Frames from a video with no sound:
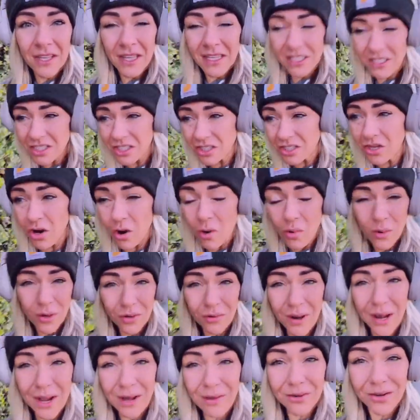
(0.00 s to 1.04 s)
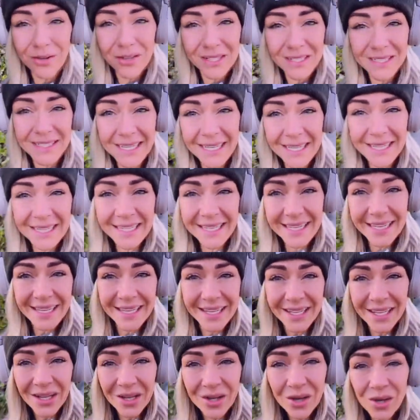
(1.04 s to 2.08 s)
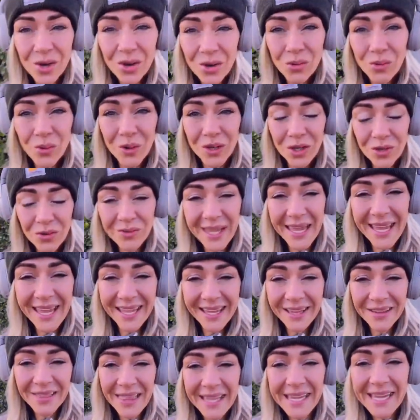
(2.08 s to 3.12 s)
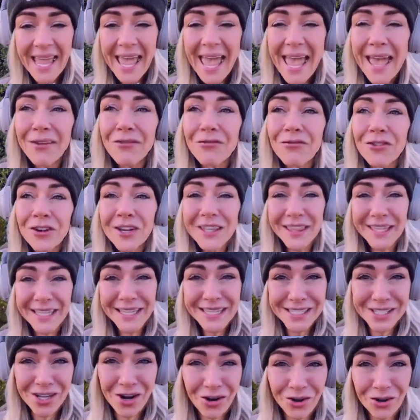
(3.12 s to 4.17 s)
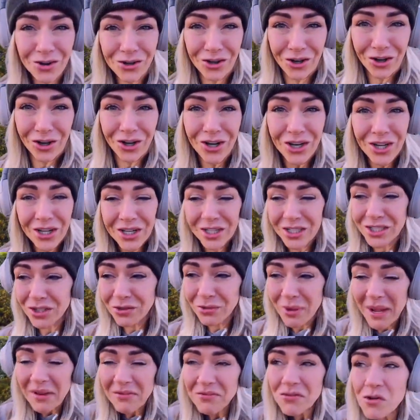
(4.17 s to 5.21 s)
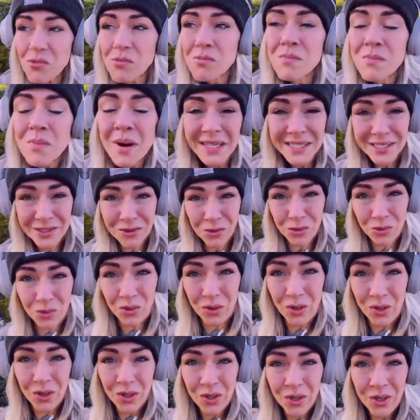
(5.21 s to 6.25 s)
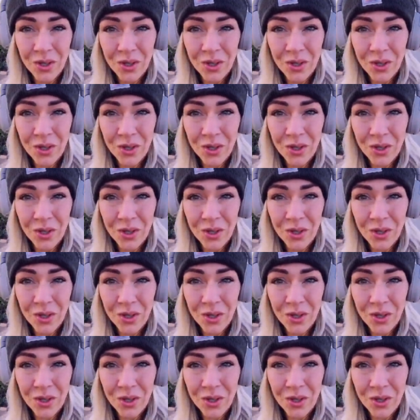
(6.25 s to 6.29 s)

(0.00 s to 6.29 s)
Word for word: like just going around on the daily when you can't like everything is harder because you have no muscle